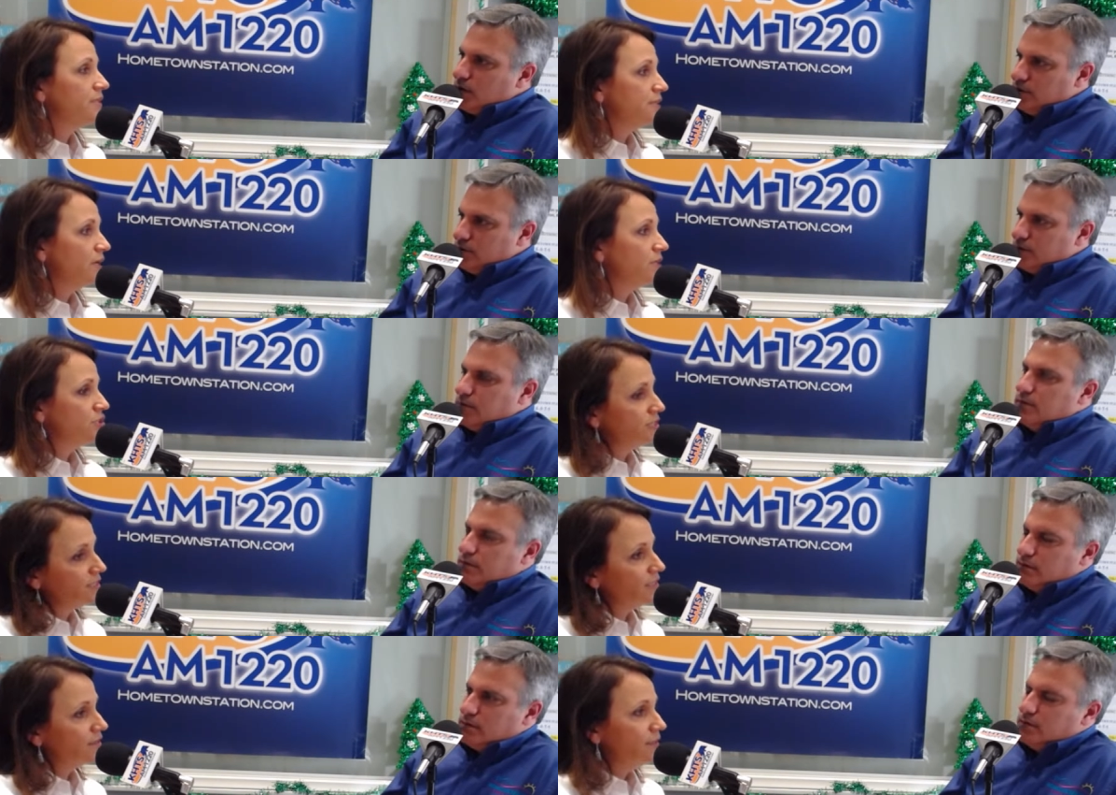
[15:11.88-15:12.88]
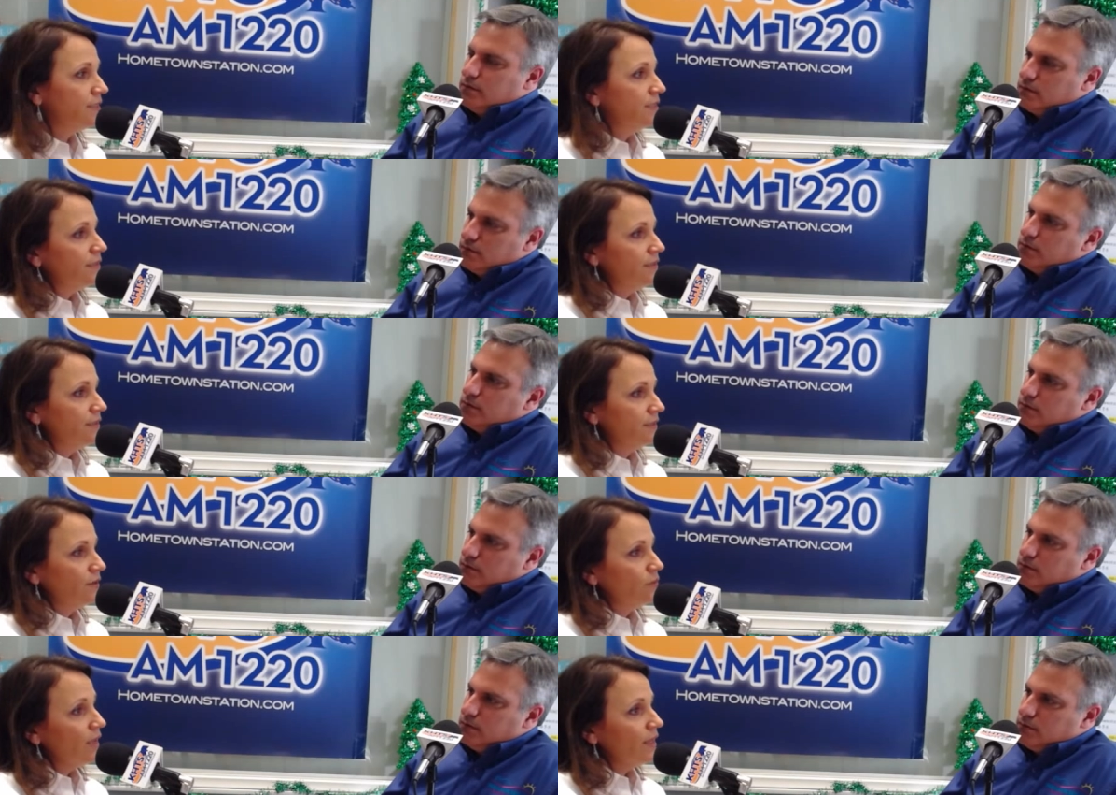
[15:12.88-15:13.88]
Speaker 1: not just a, you know,
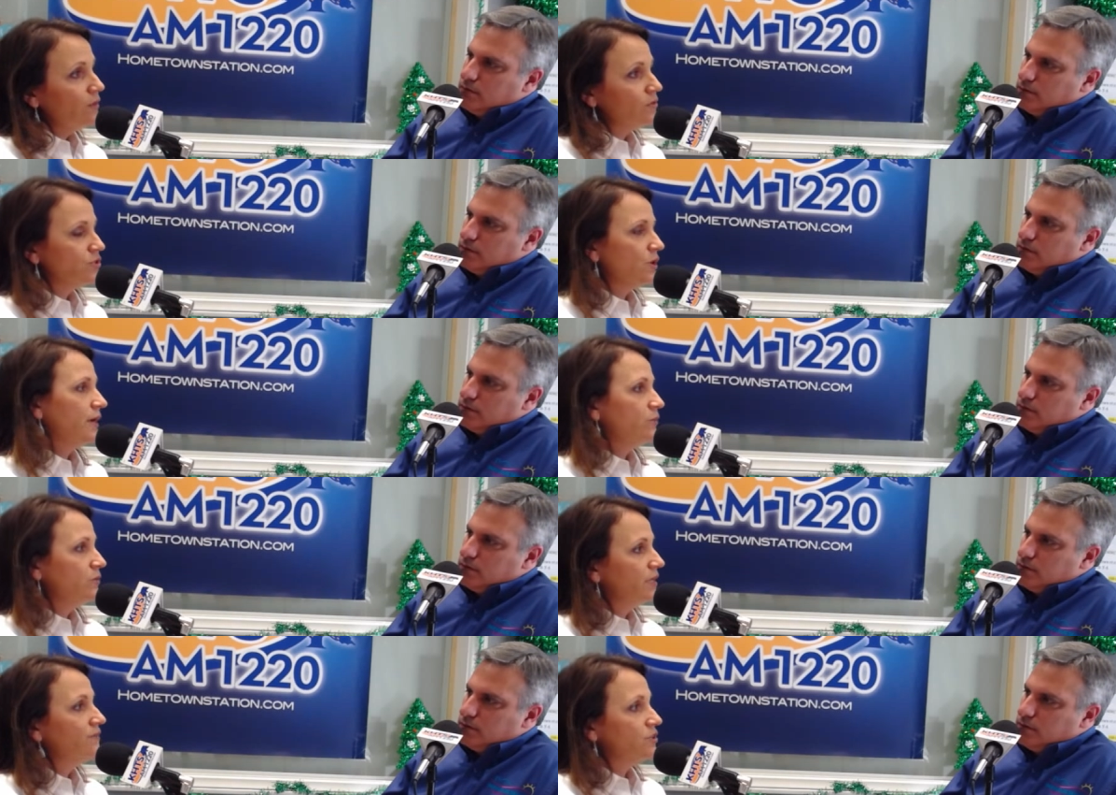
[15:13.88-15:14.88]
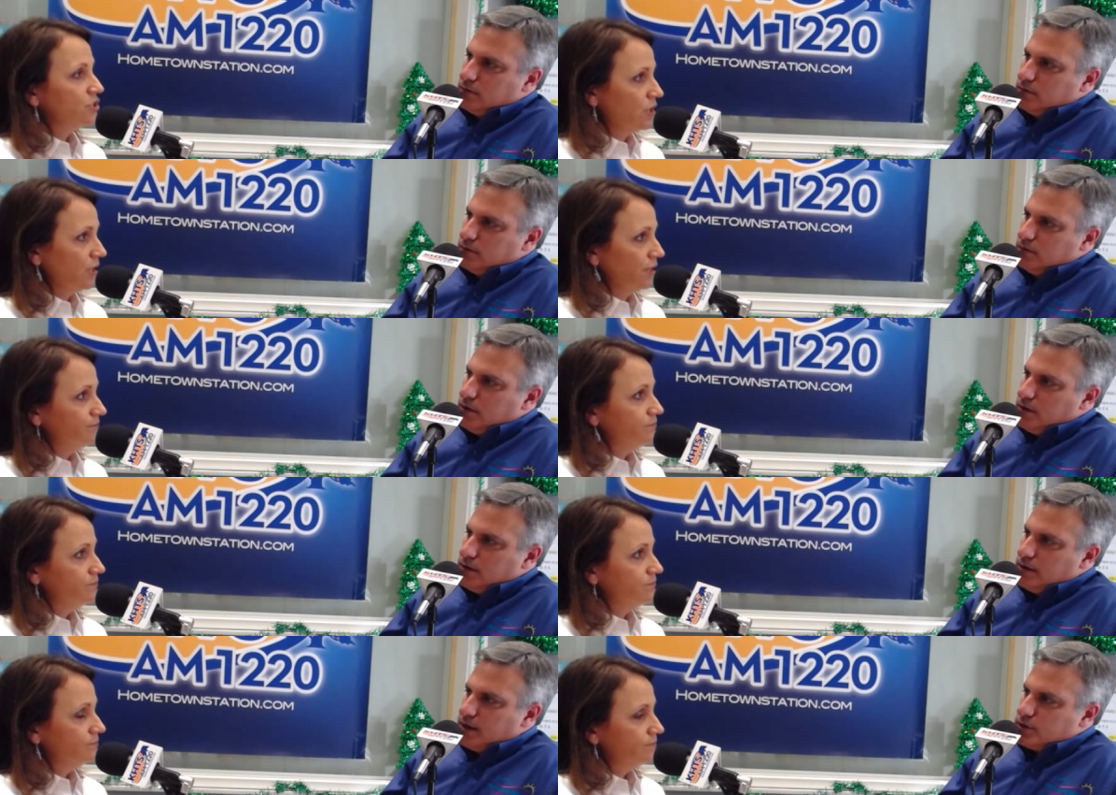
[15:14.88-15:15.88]
well, we'll try it, we'll give it a shot.
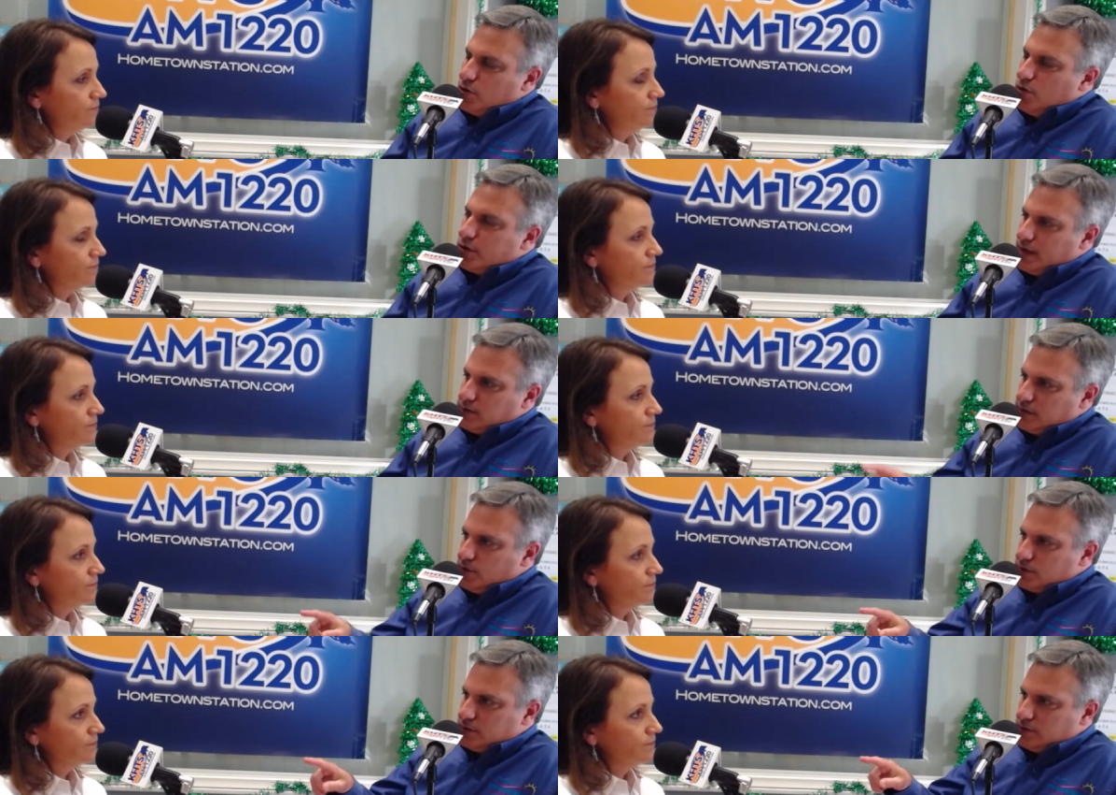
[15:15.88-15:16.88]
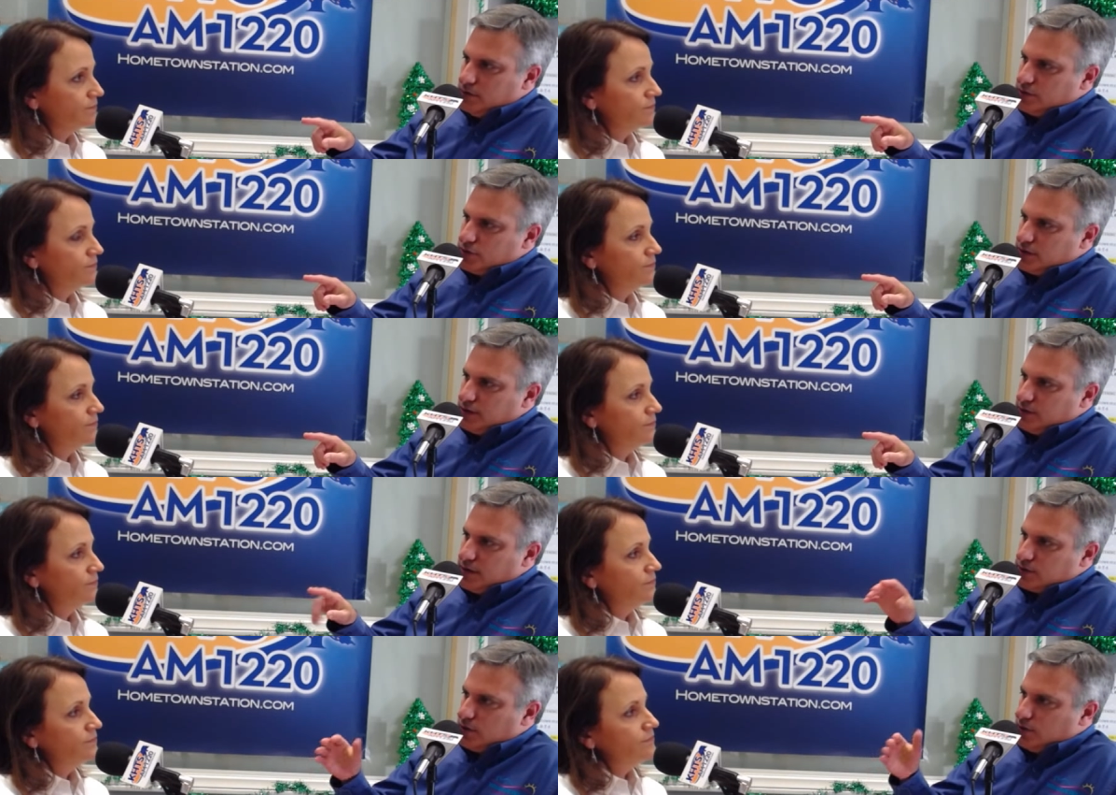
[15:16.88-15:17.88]
Speaker 2: Yeah, so okay, so that was an interesting thing.
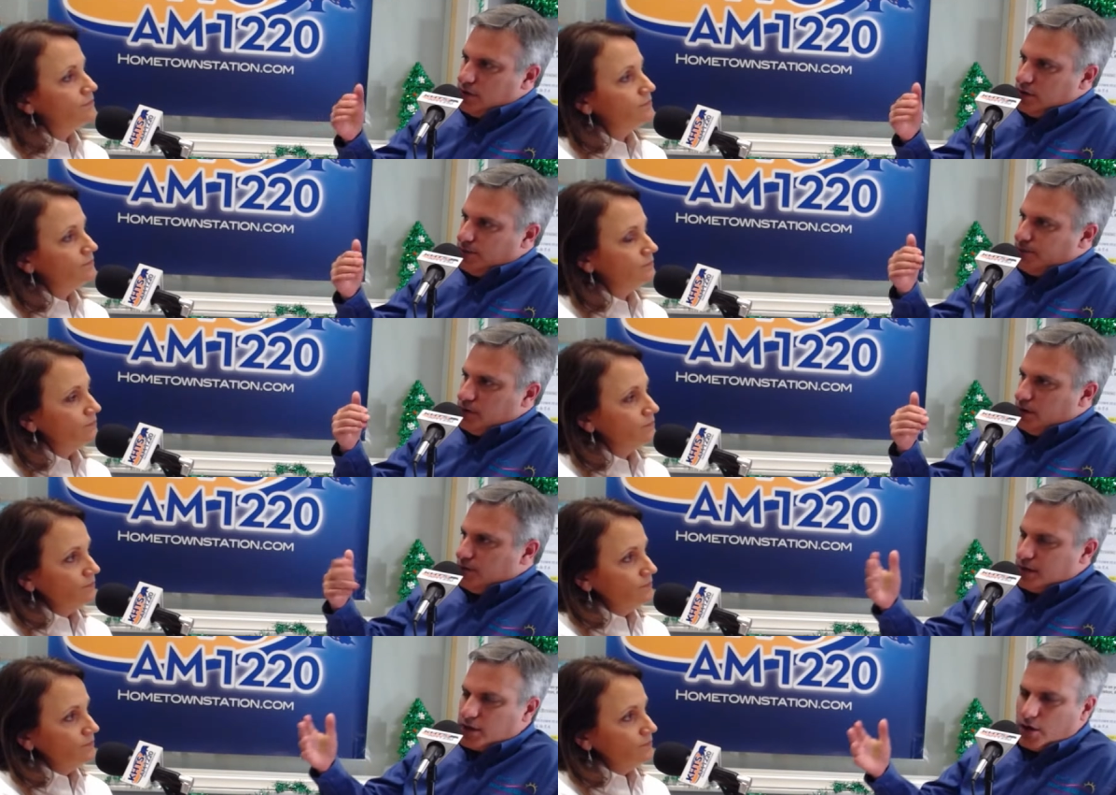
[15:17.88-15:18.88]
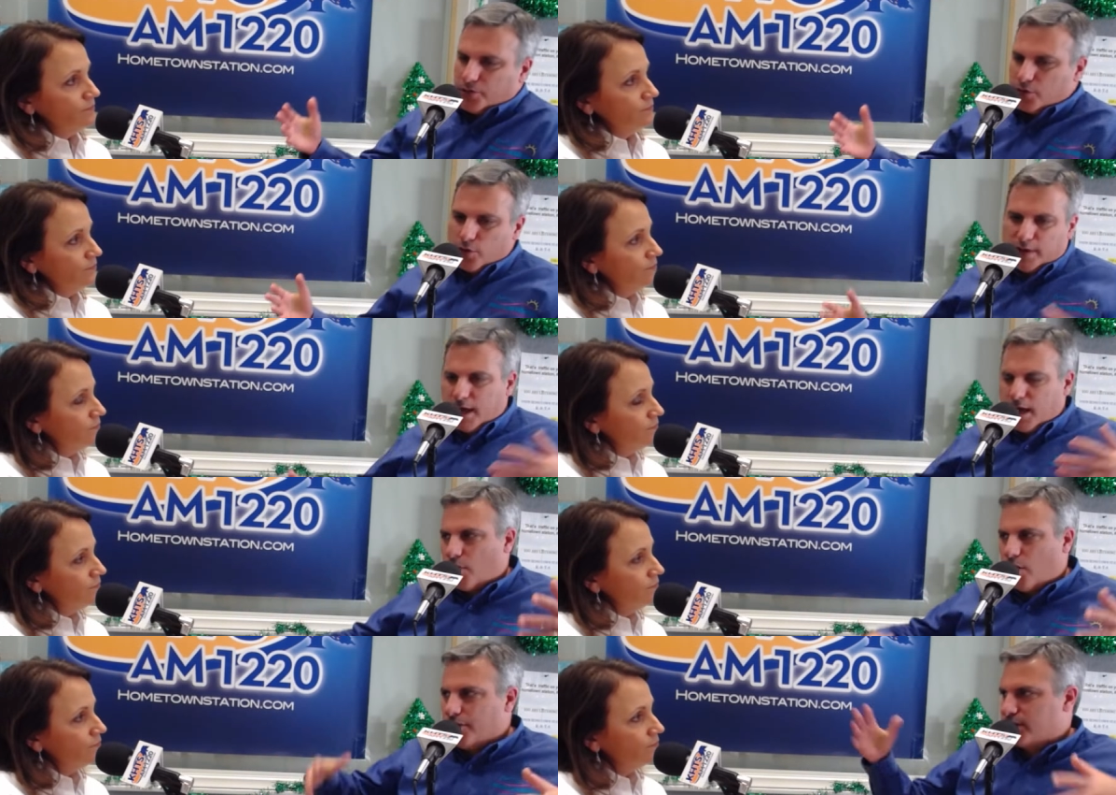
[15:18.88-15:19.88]
So if they go through and they have all
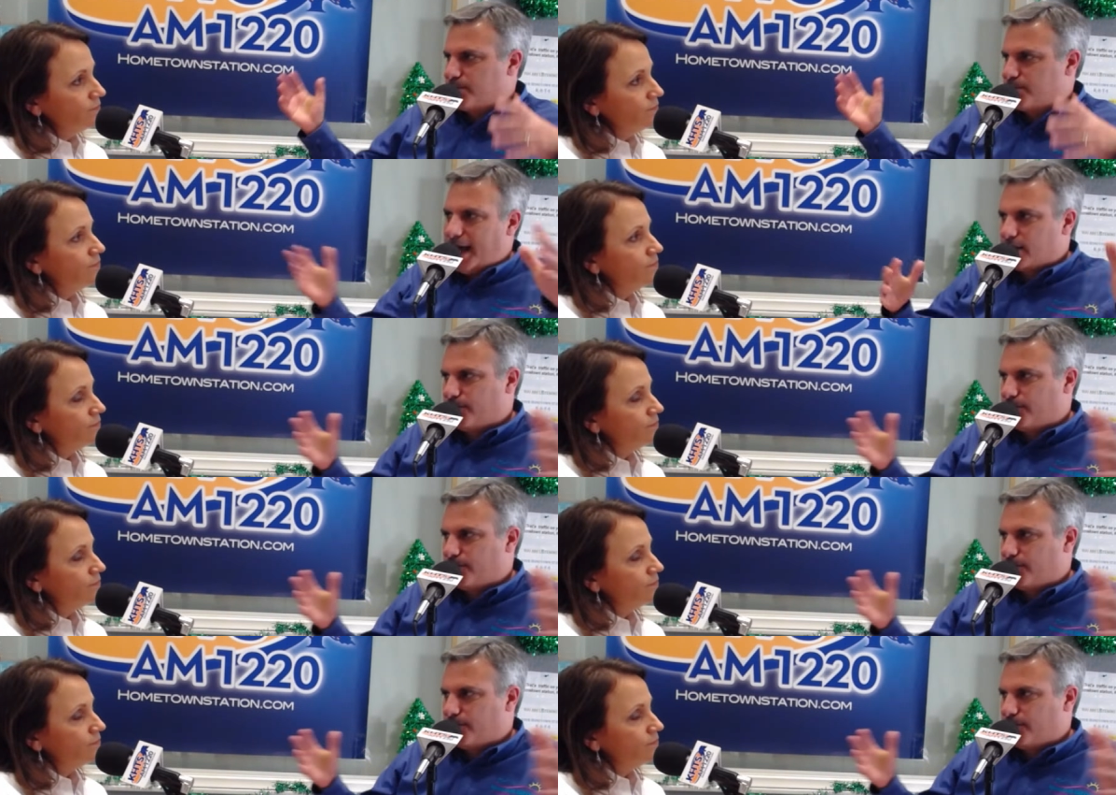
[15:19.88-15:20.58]
this back and forth